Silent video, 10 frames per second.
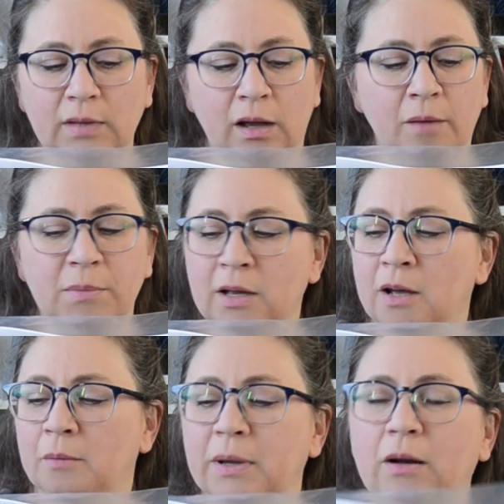
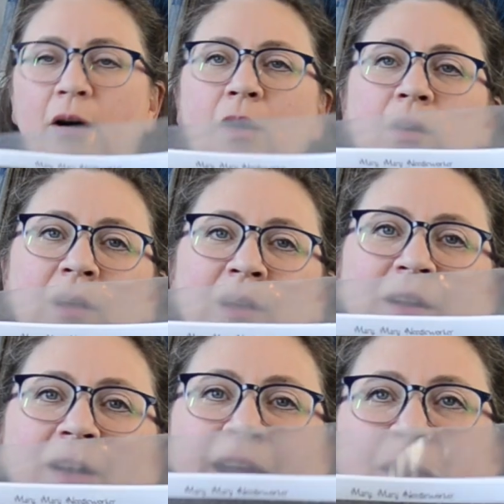But
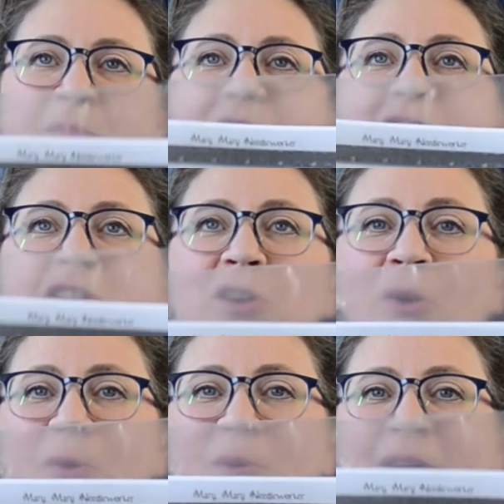I am
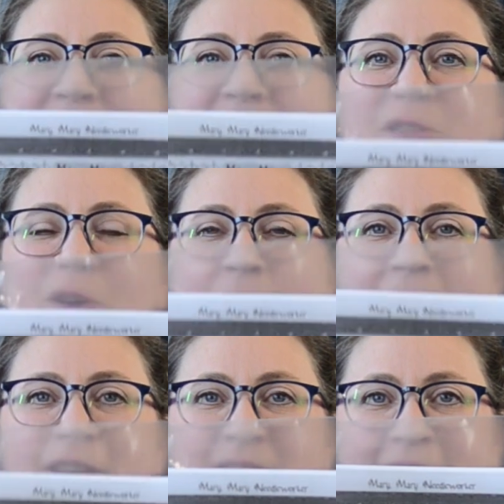so
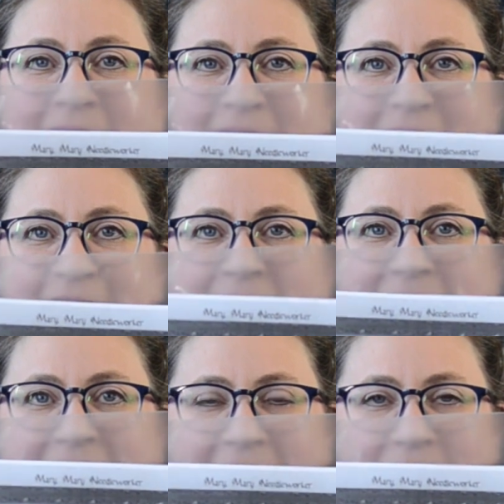excited
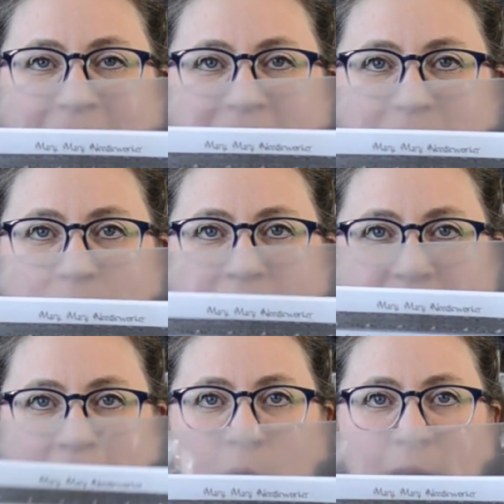to get this
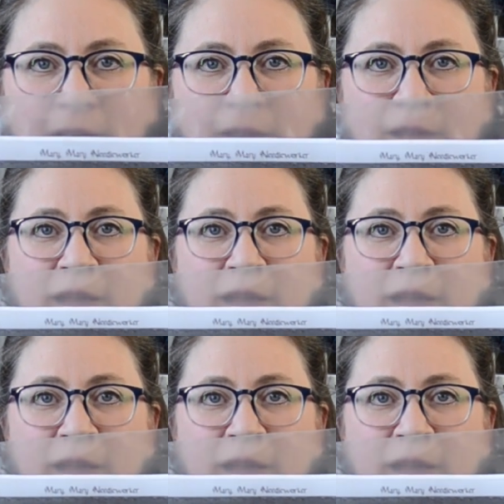one going.